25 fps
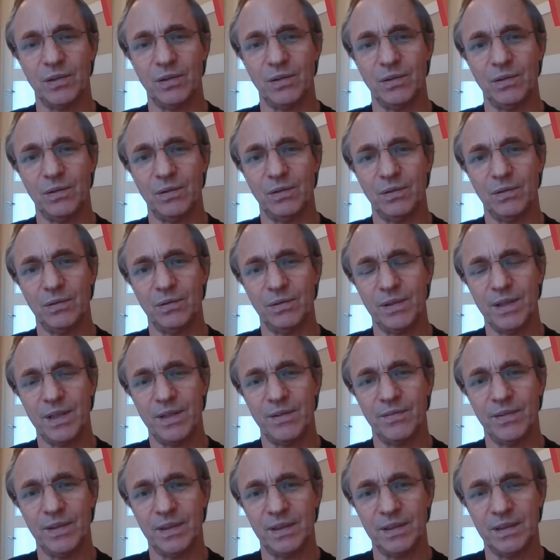or
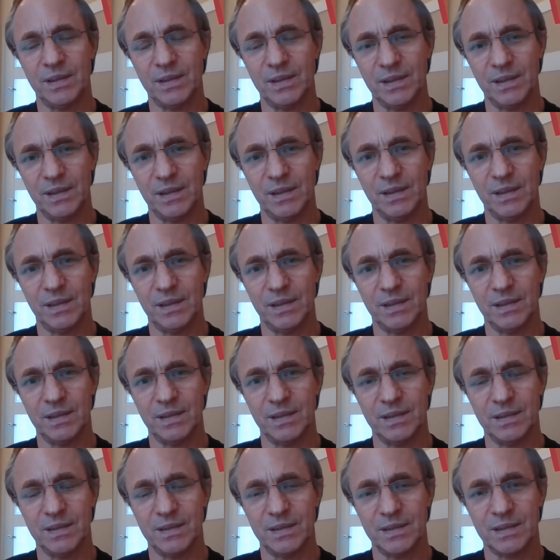even
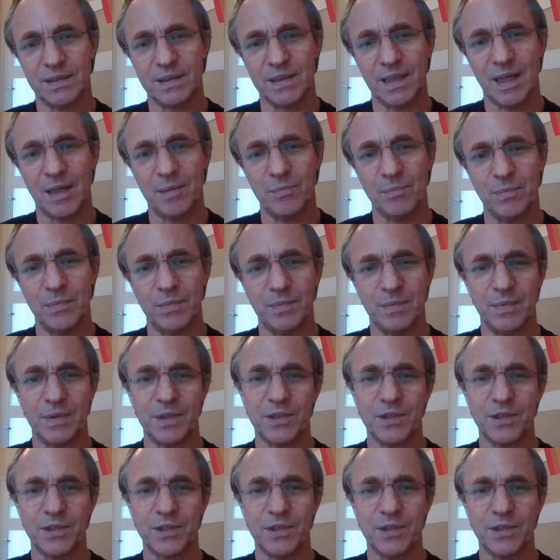in some